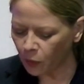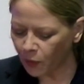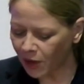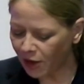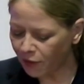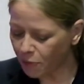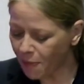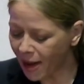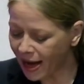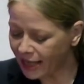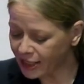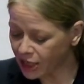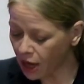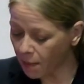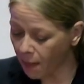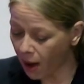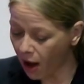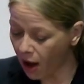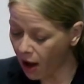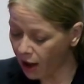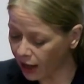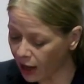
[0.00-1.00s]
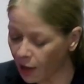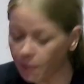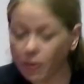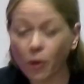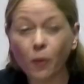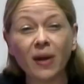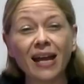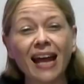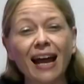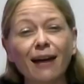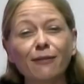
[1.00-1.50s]
We have made our mark, but
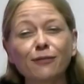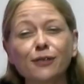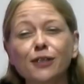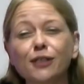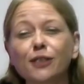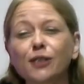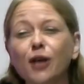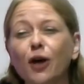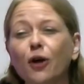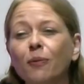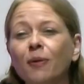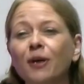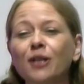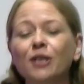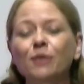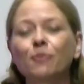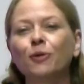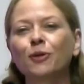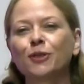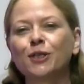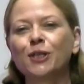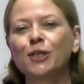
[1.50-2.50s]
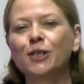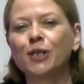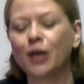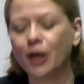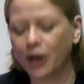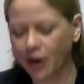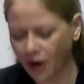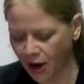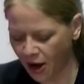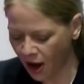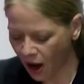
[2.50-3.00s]
we have so much more to
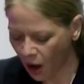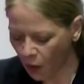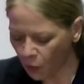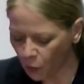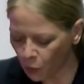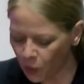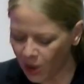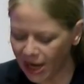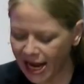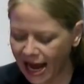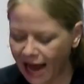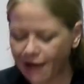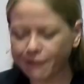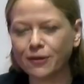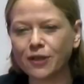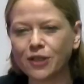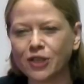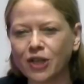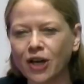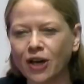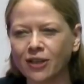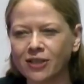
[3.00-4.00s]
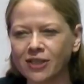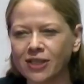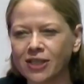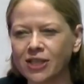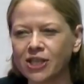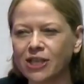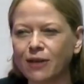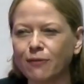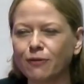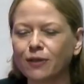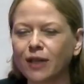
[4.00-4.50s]
do, and we have the chance to
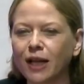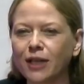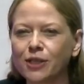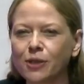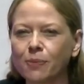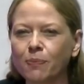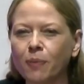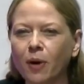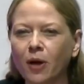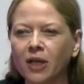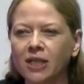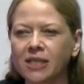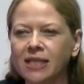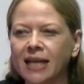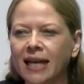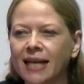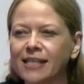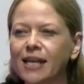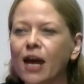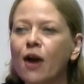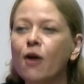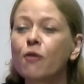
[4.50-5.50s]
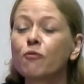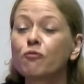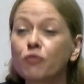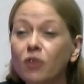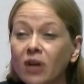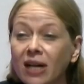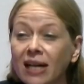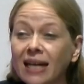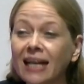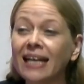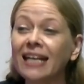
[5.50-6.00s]
shift London politics
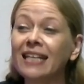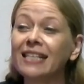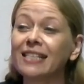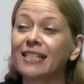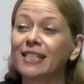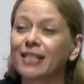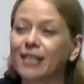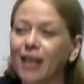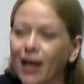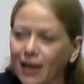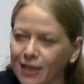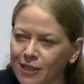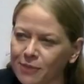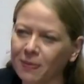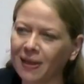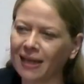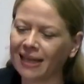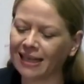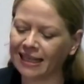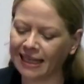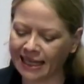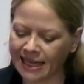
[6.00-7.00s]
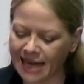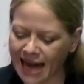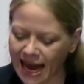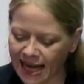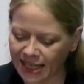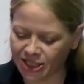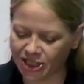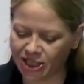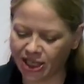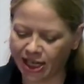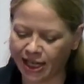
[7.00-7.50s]
really seismically
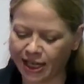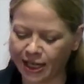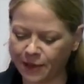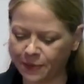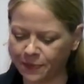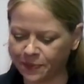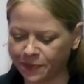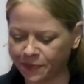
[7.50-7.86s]
next year.